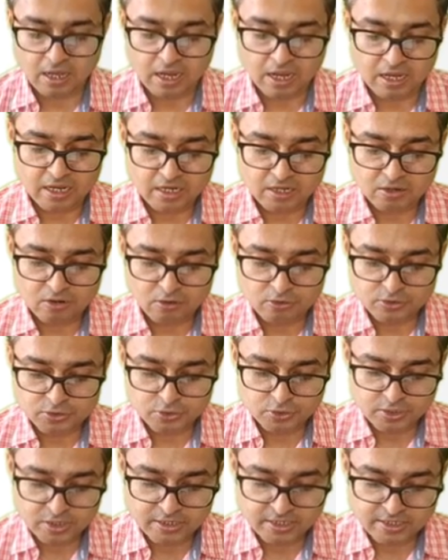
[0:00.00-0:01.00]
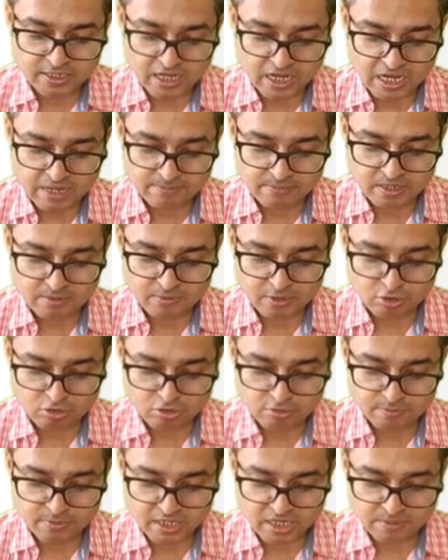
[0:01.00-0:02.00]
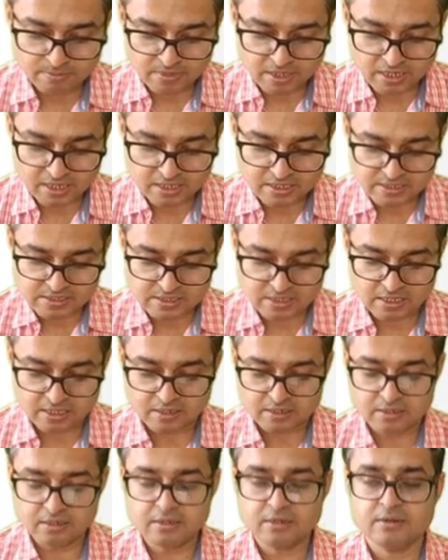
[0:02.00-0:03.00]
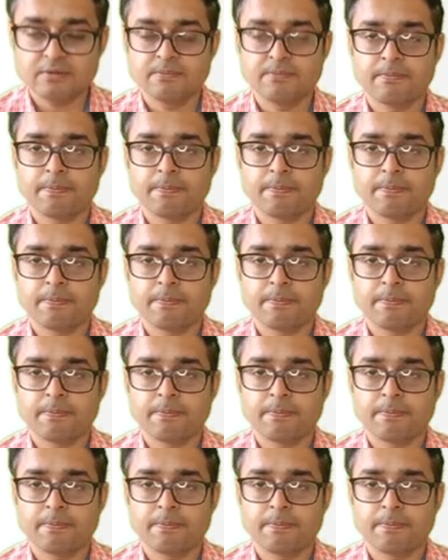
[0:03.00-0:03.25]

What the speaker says: Unconjugated hyperbilirubinemia is there,